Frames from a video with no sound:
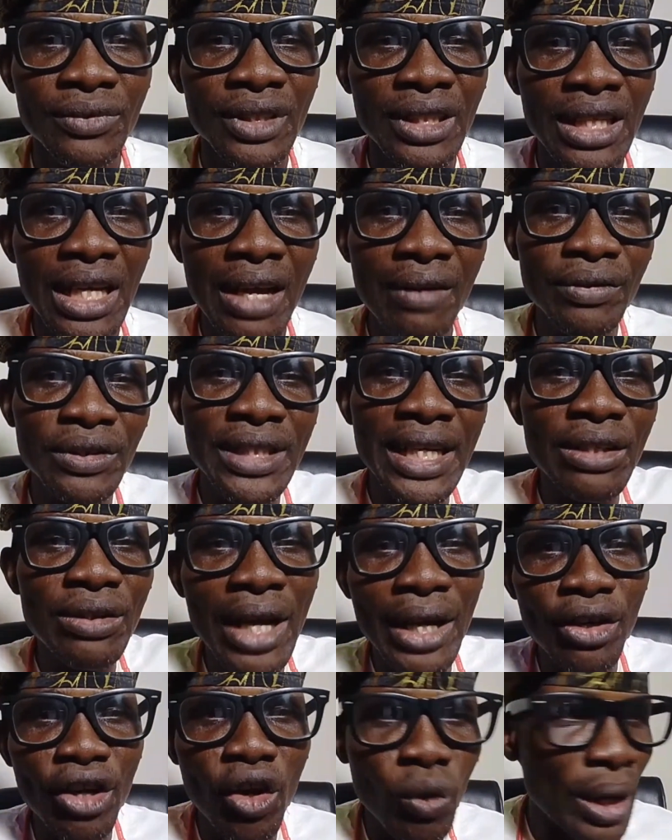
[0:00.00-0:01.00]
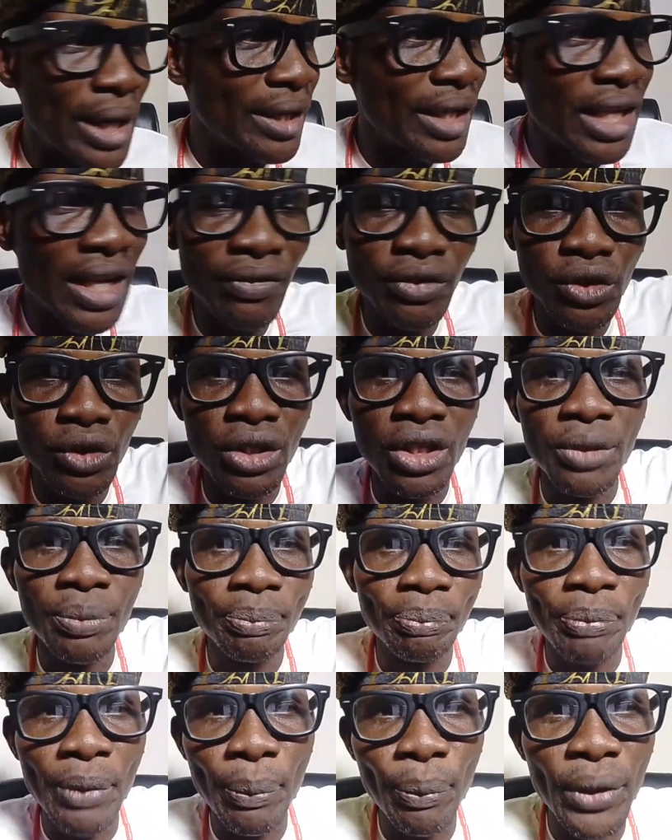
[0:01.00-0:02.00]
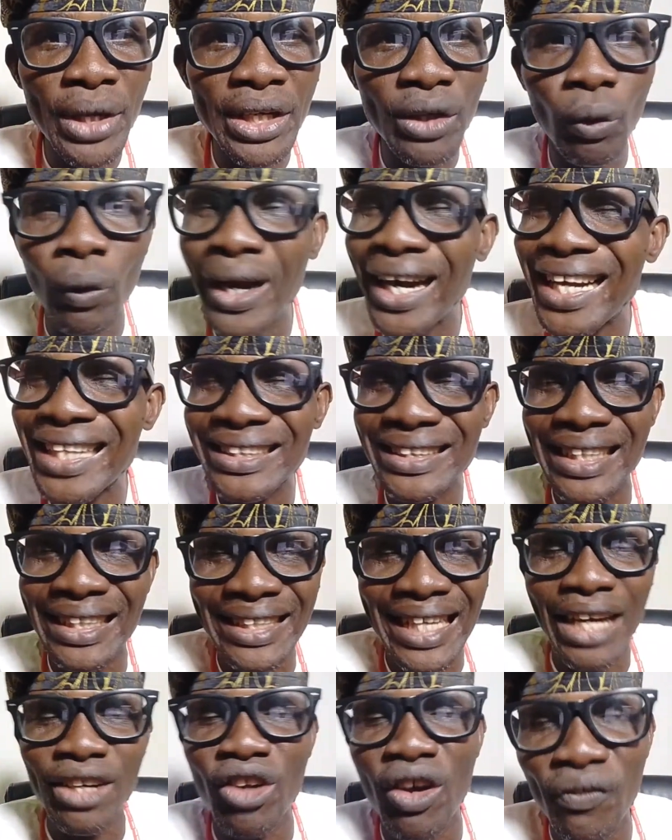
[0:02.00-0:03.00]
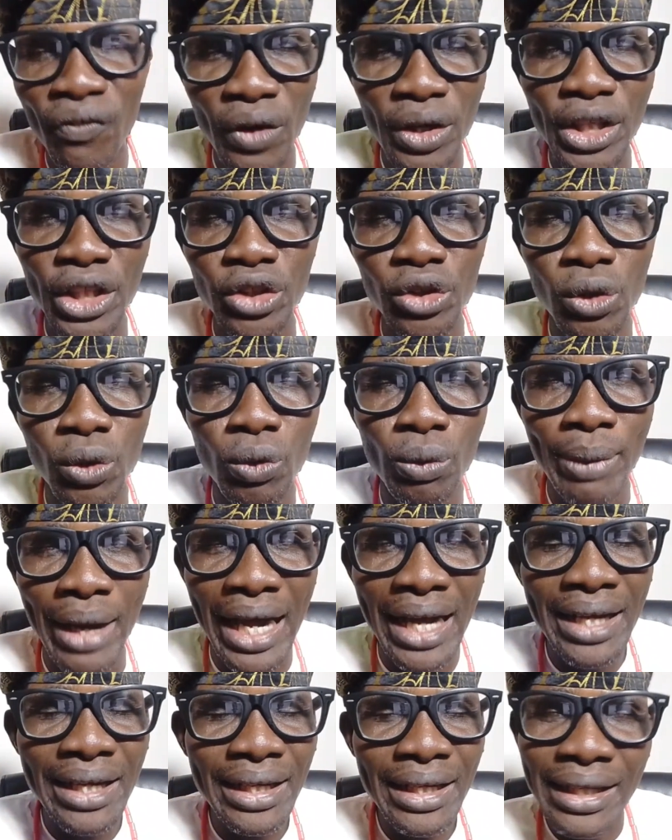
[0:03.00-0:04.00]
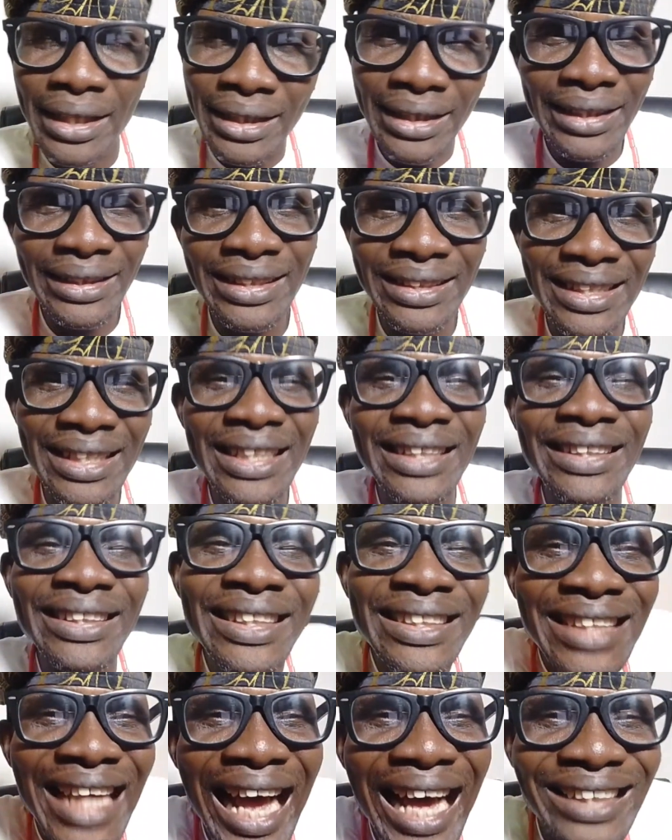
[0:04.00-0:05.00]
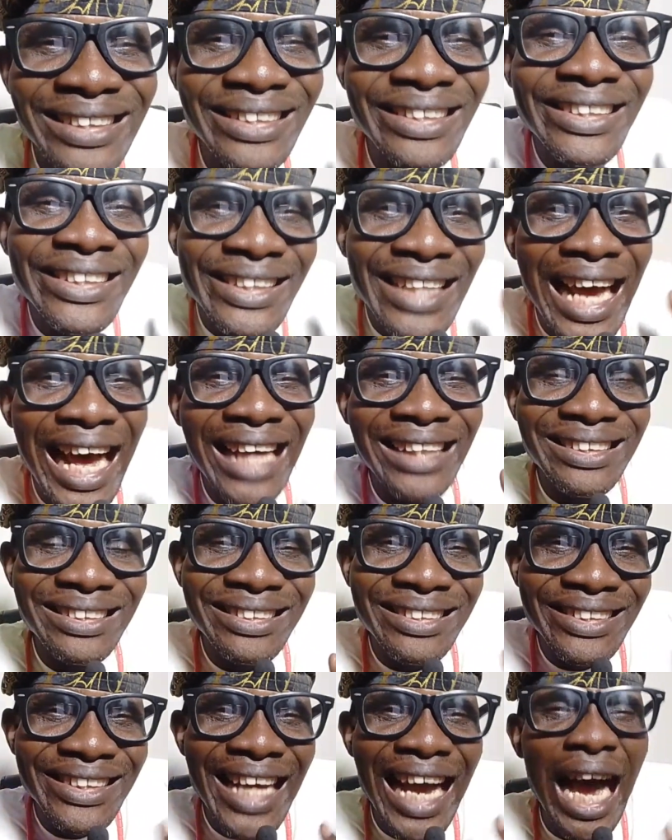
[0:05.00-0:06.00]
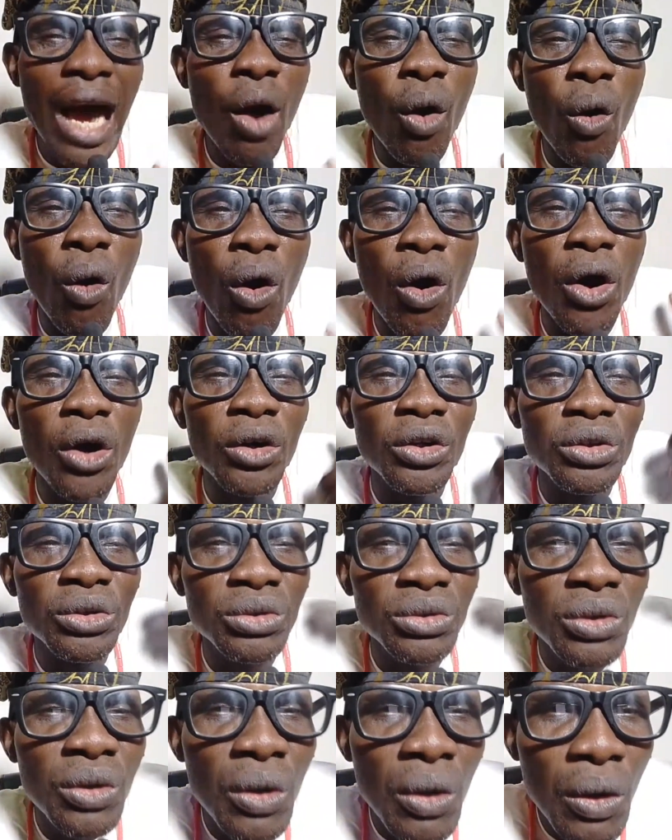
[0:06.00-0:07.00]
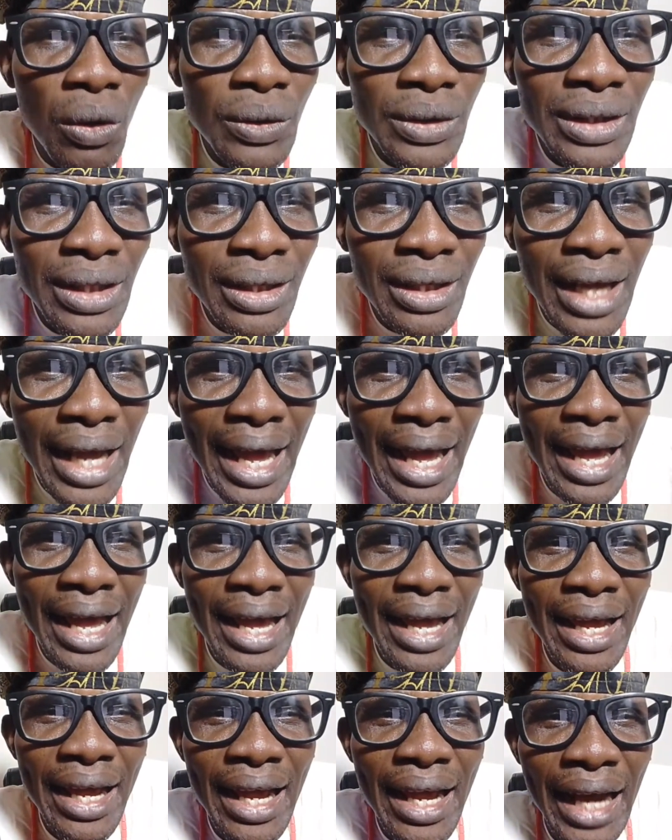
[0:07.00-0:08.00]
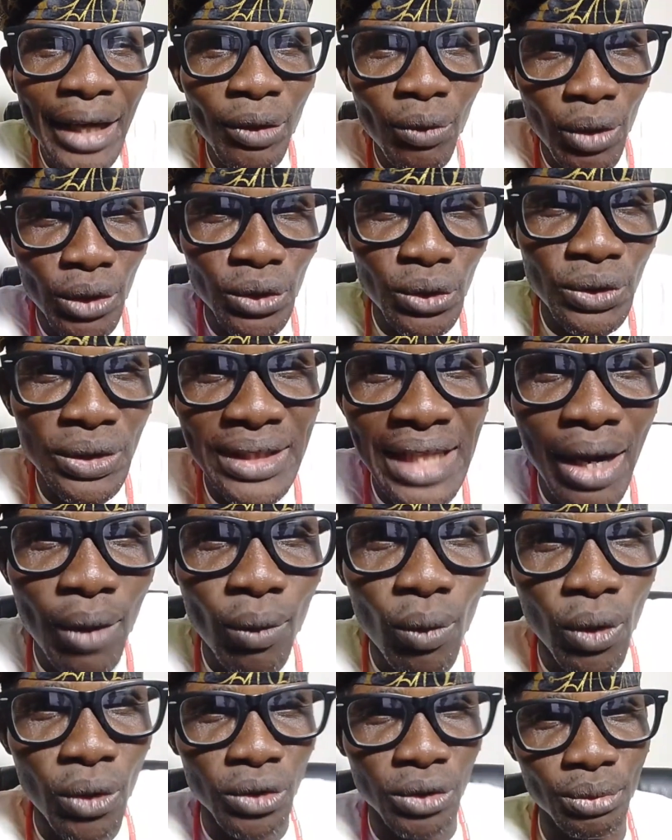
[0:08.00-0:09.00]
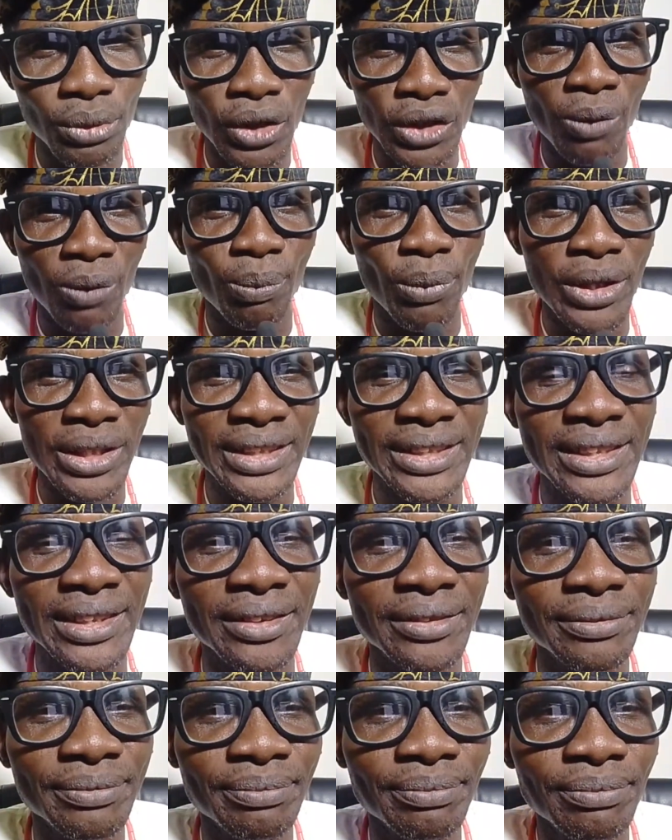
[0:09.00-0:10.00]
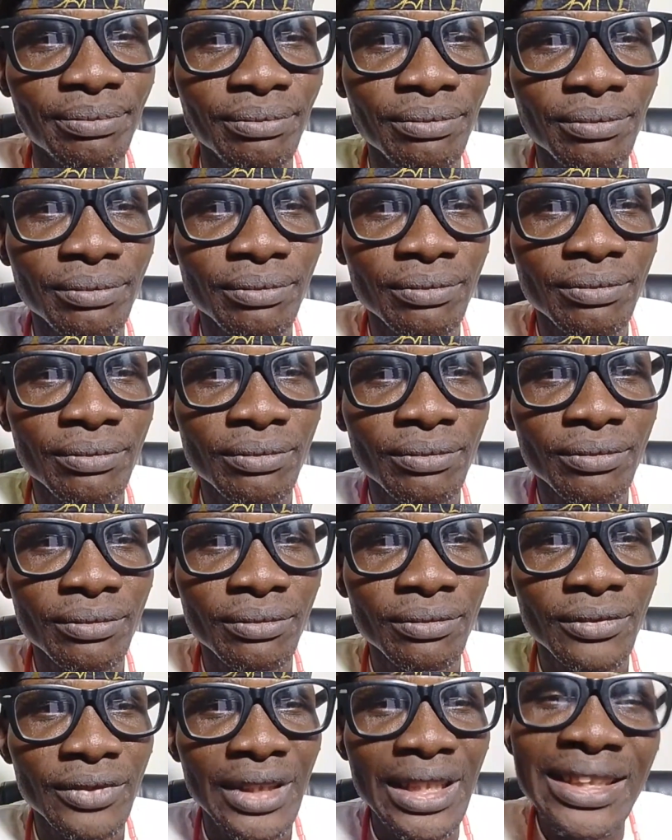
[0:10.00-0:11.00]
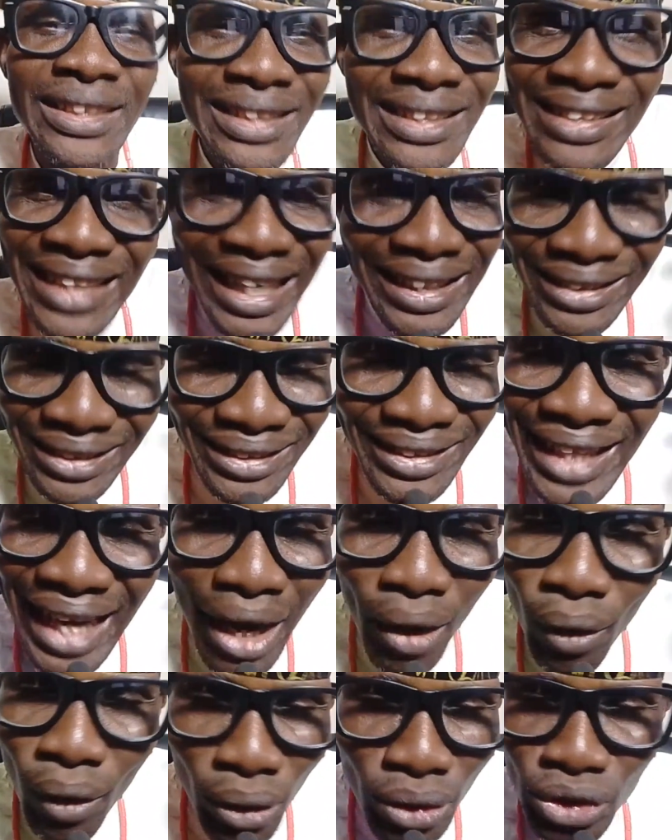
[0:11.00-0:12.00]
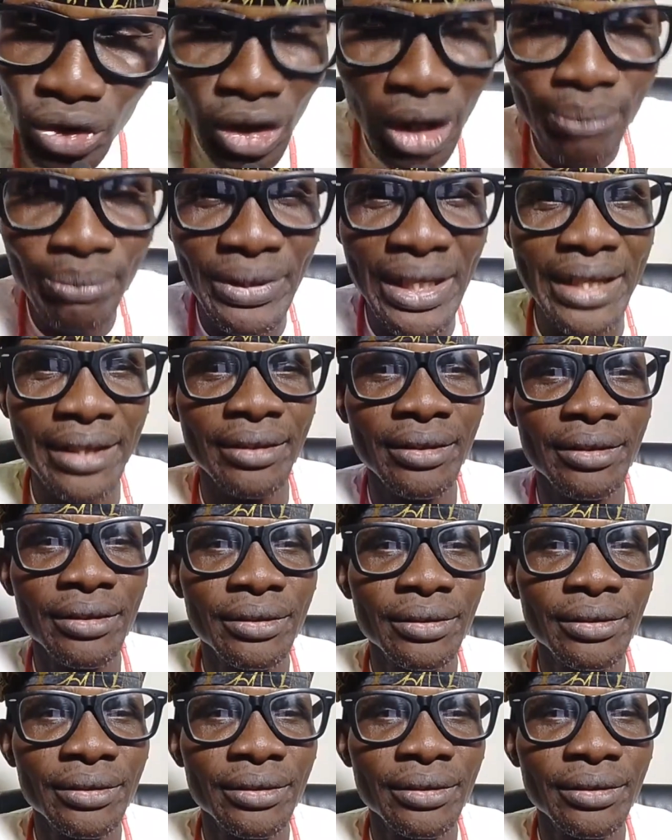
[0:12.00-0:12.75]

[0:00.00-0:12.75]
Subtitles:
If you say you are not going, if people in Kwara State they are not following Yoruba, it is at their own. I don't want to use that word because of policy. It is at their own something.